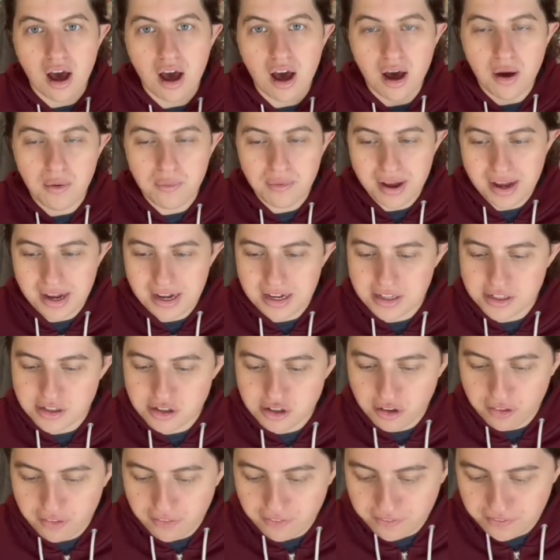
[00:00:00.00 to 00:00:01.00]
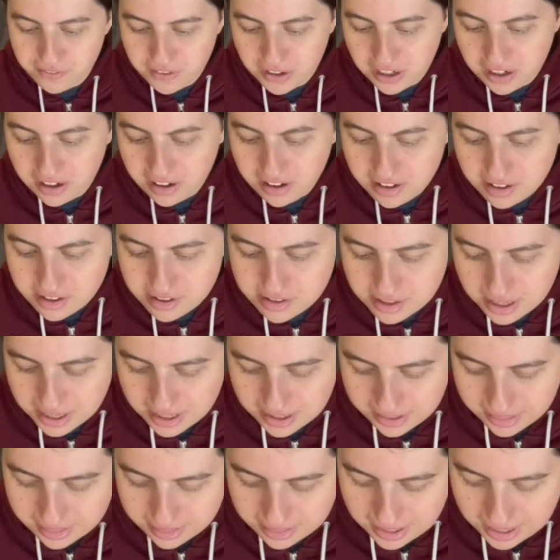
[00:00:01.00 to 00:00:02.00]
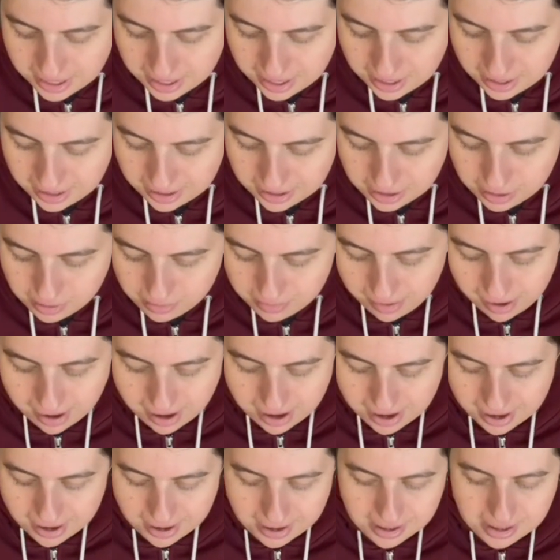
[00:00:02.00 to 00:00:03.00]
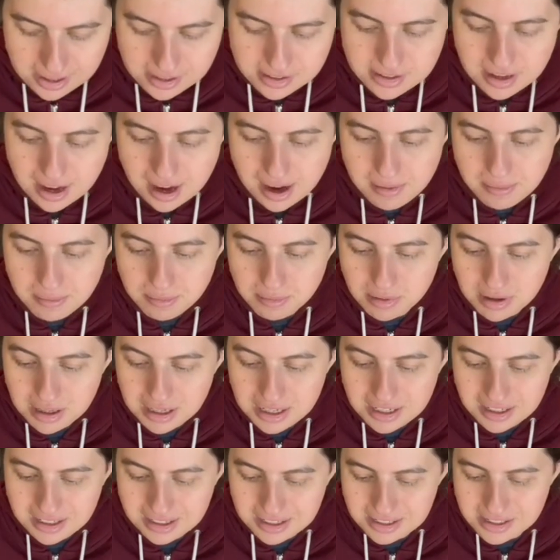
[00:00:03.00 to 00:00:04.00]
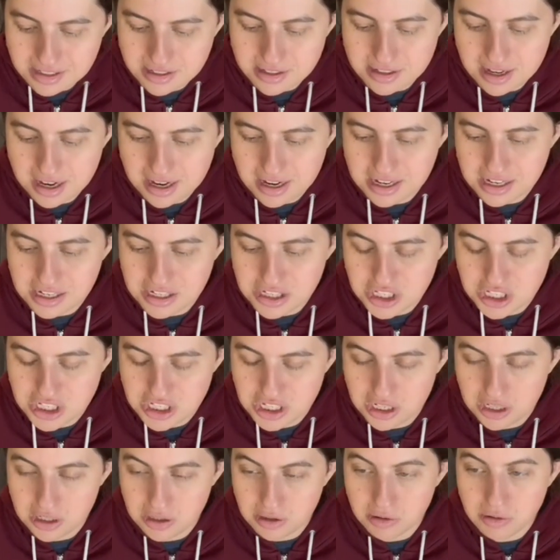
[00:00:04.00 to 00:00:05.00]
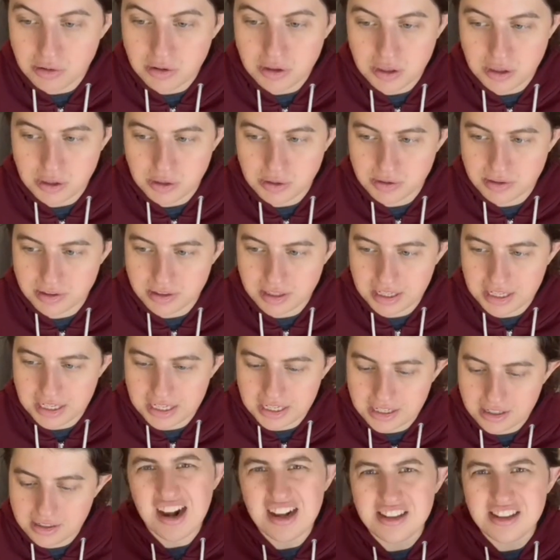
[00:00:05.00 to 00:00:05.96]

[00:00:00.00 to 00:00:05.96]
Okay, so first thing, you guys, I'm really excited to use this.